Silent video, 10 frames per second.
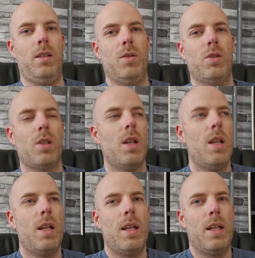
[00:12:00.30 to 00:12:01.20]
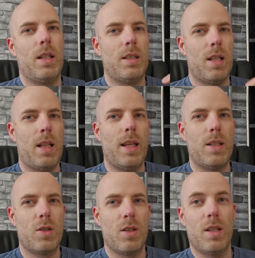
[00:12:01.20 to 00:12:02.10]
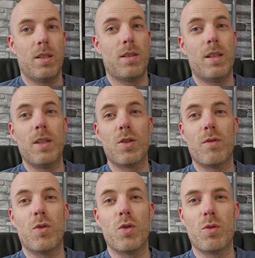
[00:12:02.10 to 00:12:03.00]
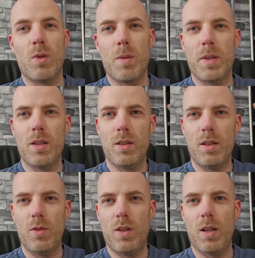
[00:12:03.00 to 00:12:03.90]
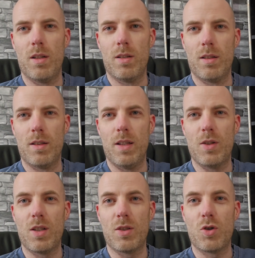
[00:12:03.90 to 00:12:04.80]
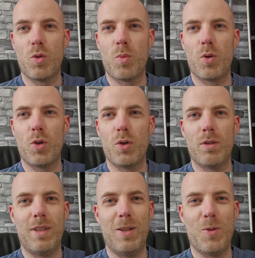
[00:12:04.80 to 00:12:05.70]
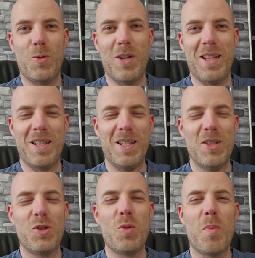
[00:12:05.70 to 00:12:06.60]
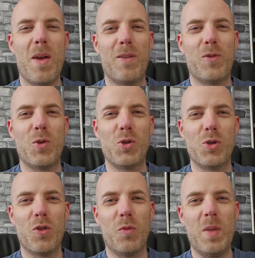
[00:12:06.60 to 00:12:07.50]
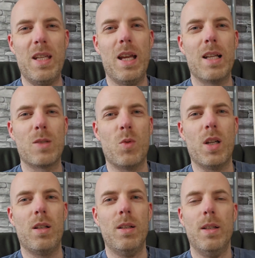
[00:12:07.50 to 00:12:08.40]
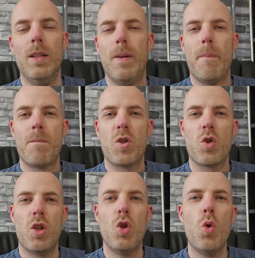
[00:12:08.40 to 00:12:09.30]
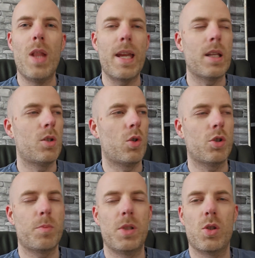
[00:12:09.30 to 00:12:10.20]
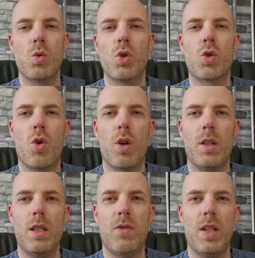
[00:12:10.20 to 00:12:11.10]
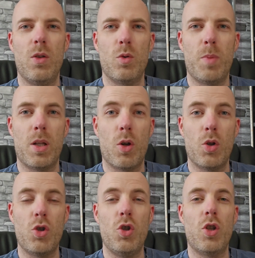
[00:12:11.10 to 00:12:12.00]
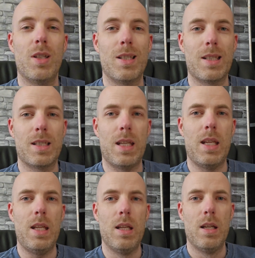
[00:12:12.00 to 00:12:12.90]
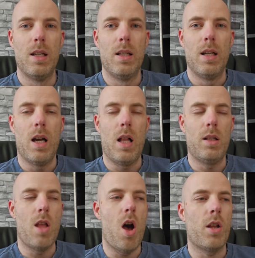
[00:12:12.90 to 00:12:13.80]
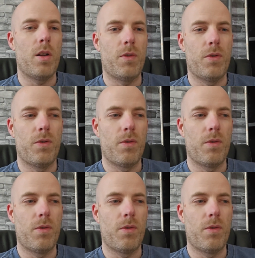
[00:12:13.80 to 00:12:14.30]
years. Because I like, as there's a version, well, how do you do there? There's a superhero, Superman version of me as well. So the know, like, and trust be so strong in these videos because you can see a lot of